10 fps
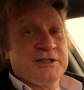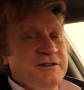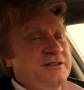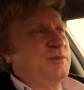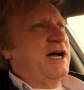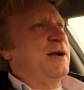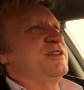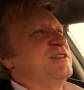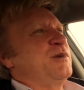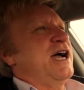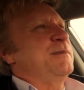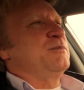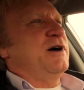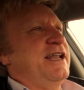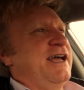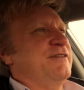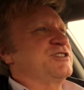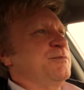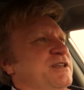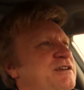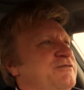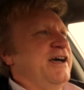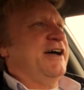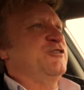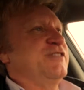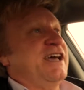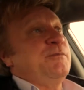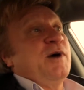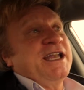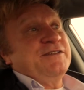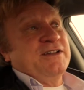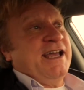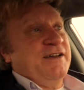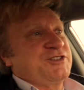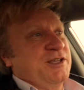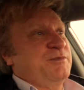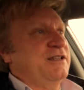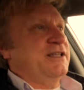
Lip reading: to the Bible, that the Bible might have something of value, that it might even have something